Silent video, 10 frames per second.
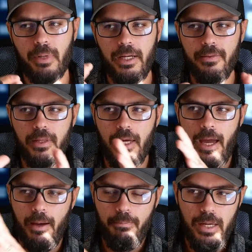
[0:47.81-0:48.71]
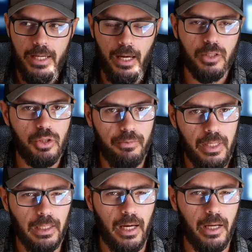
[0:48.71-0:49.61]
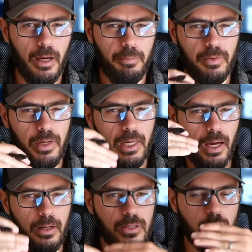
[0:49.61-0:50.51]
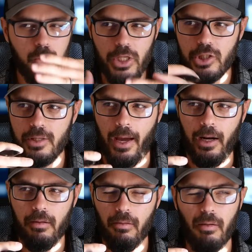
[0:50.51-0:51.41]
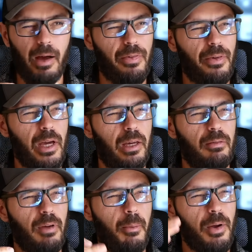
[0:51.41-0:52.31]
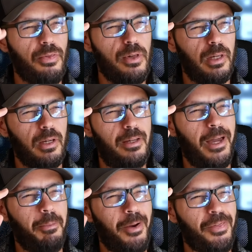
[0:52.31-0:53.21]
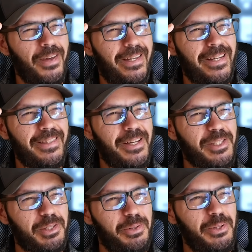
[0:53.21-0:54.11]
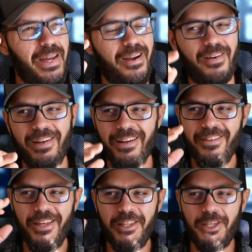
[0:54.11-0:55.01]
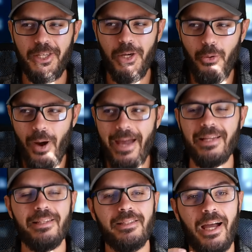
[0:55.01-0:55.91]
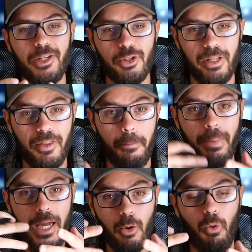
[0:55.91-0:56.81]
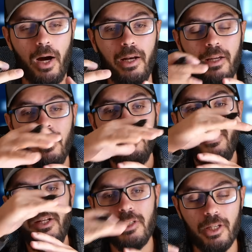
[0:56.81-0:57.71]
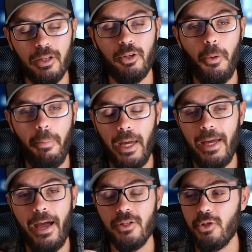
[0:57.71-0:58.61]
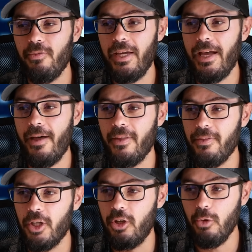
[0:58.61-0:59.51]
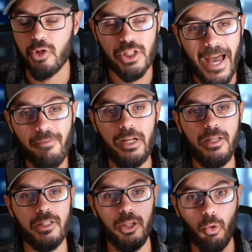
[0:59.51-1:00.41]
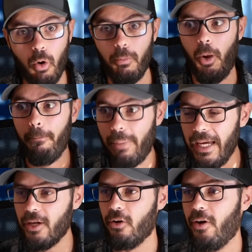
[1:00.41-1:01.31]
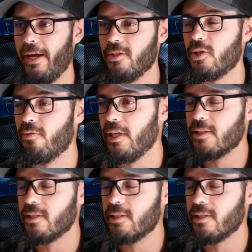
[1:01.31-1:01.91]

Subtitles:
But in the big SUV lineup, they kind of switched that, I think. Am I thinking this through now? That the Q8 is actually the big one, that is the coupe SUV, and then the Q7 is the normal, bigger SUV.